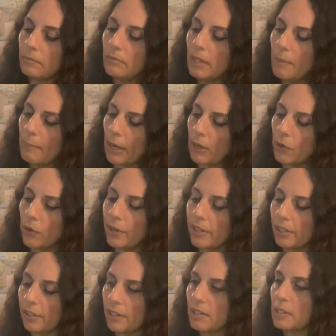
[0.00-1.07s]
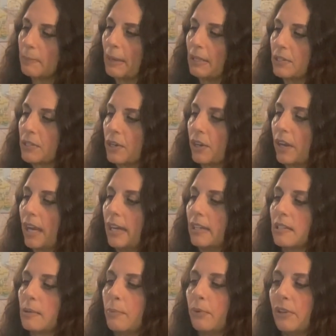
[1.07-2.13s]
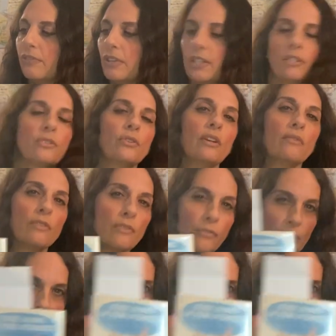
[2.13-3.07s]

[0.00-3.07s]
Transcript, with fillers: by Cornelia Spencer, and it's a brief history of the French